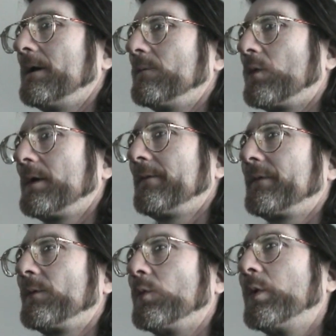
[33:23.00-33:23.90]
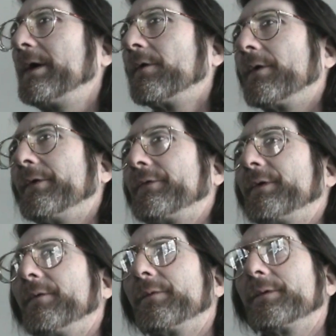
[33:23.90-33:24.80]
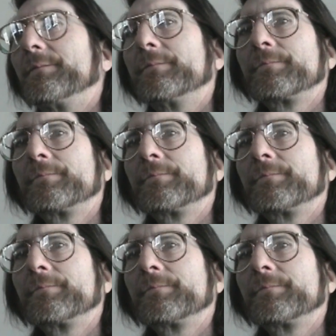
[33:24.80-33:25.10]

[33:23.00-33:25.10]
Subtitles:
One of the weirdest of them